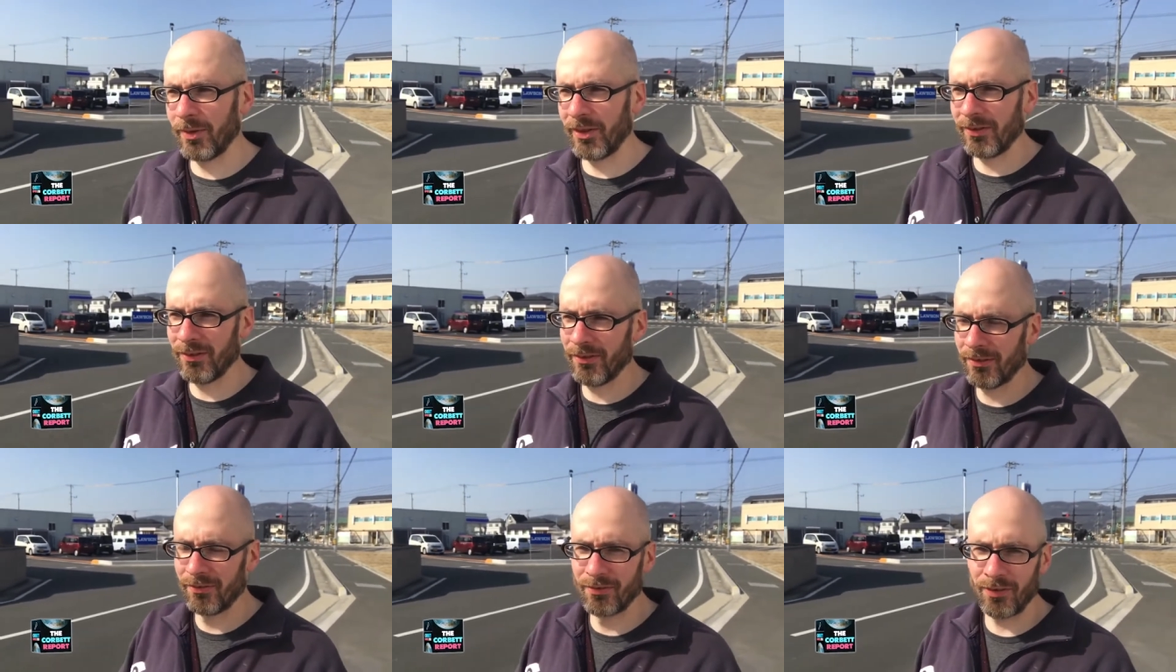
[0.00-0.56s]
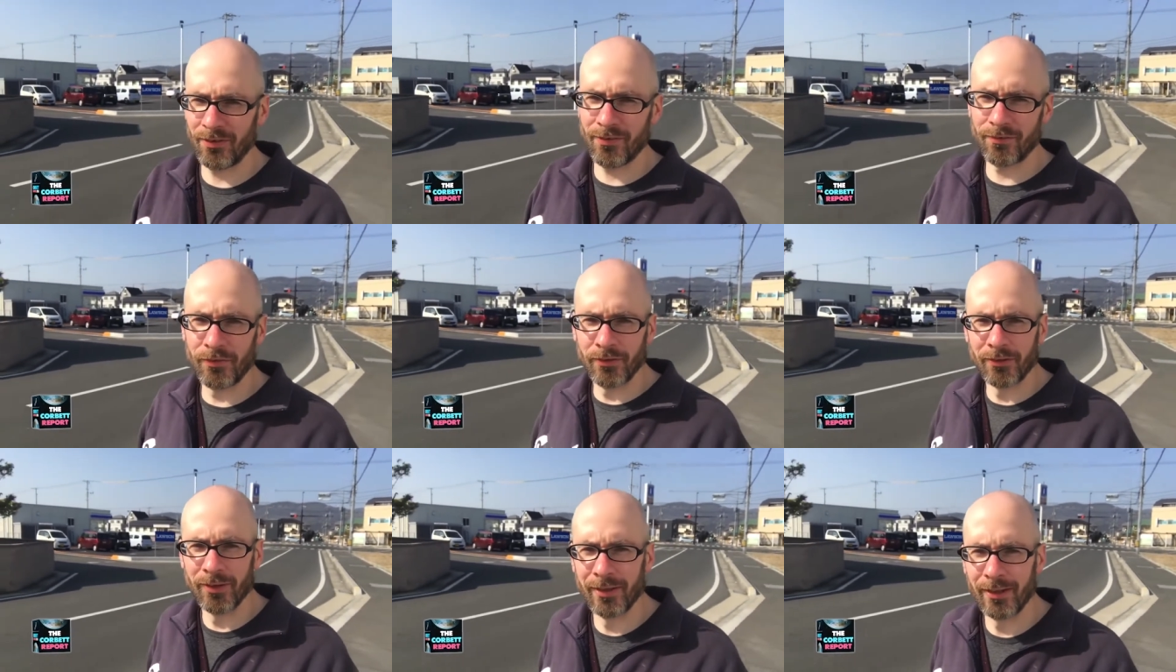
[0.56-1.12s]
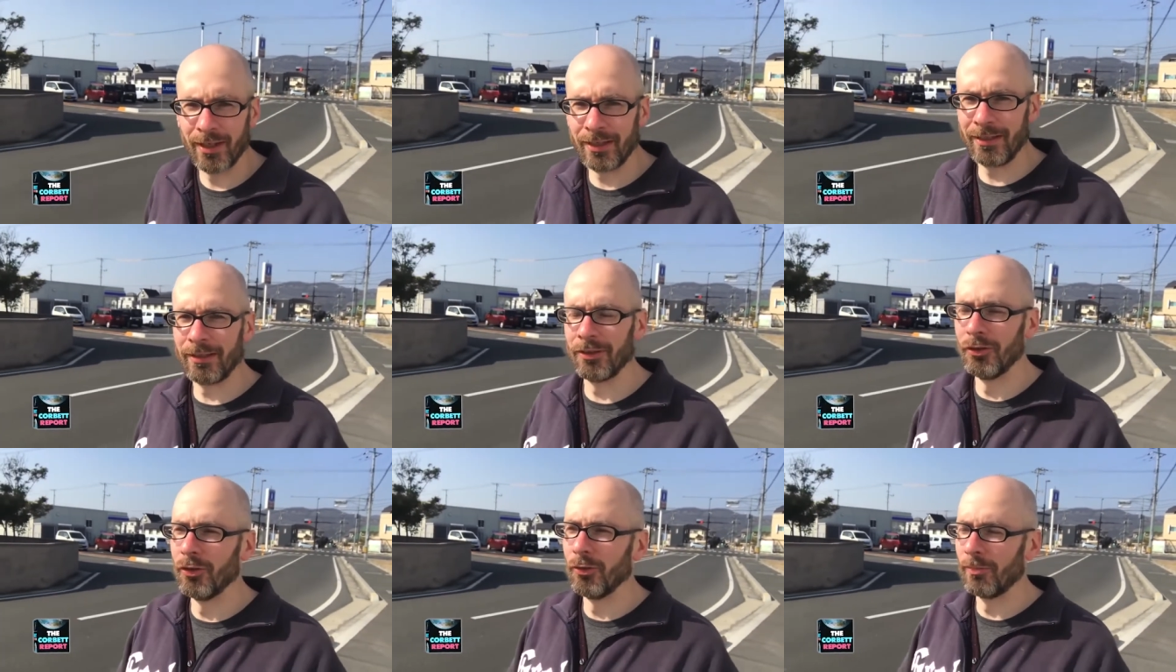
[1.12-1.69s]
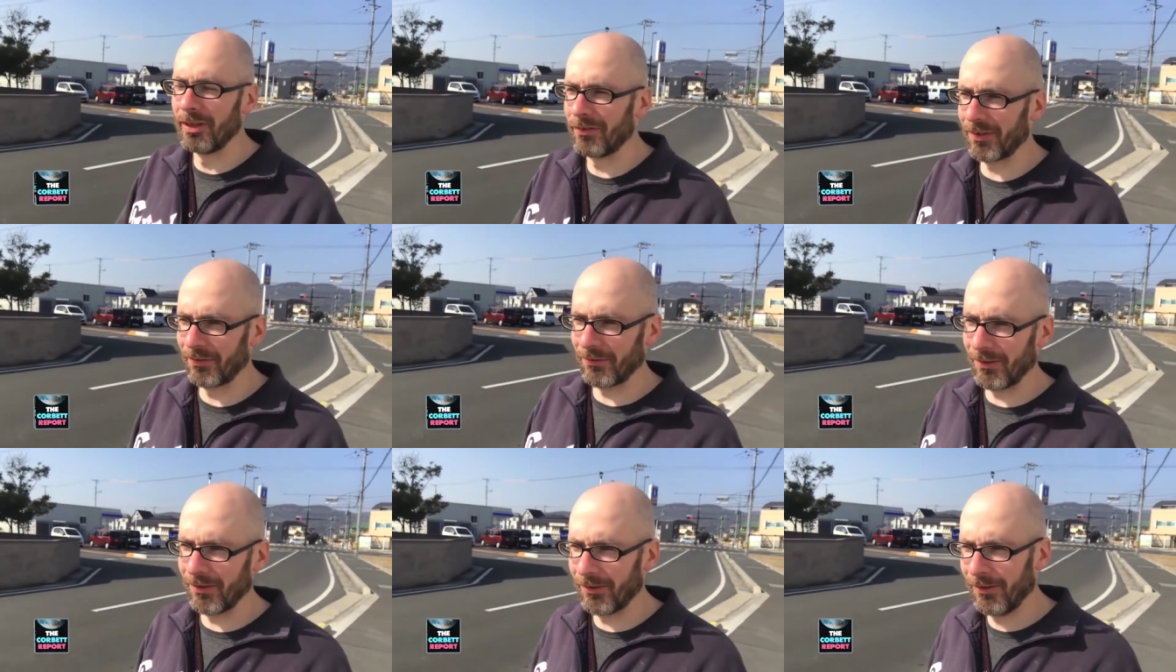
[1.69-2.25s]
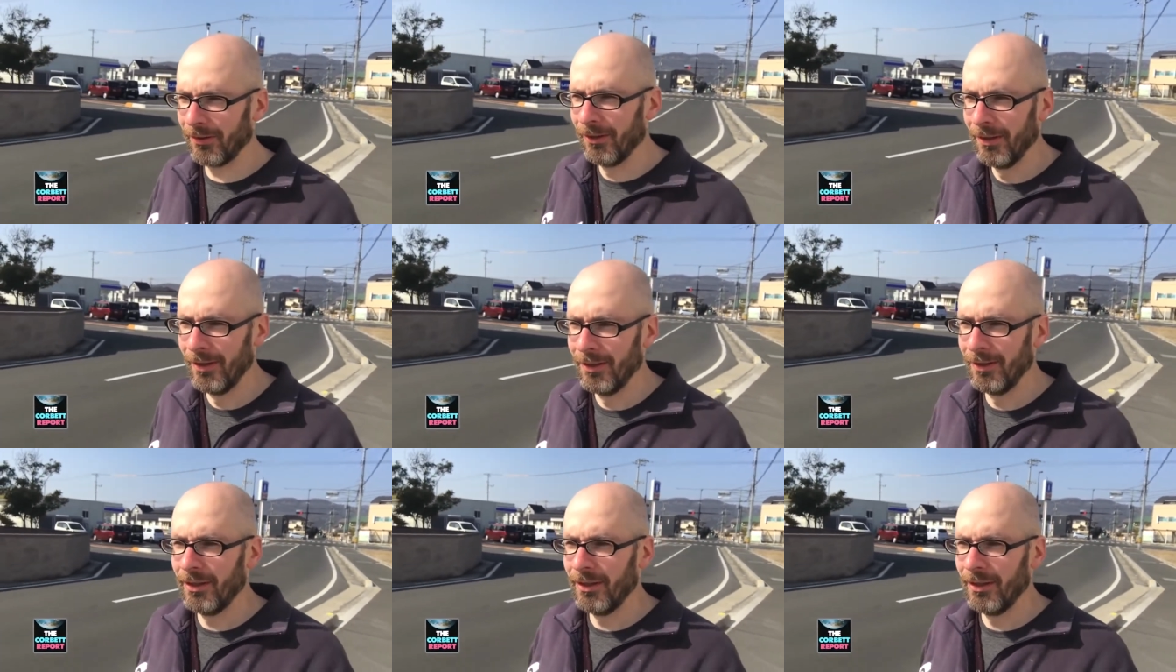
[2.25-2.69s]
but just for any newbies out there,